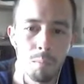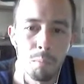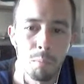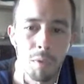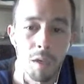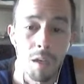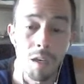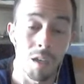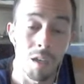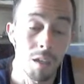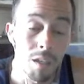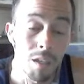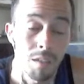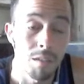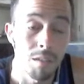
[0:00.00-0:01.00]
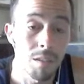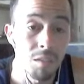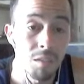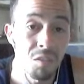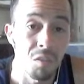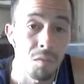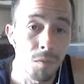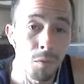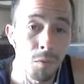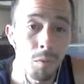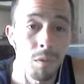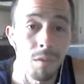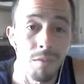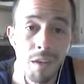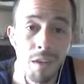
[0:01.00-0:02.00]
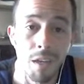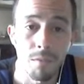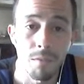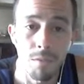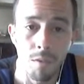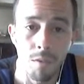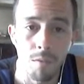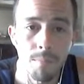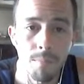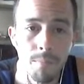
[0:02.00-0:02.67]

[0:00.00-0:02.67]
but they sold for $25. So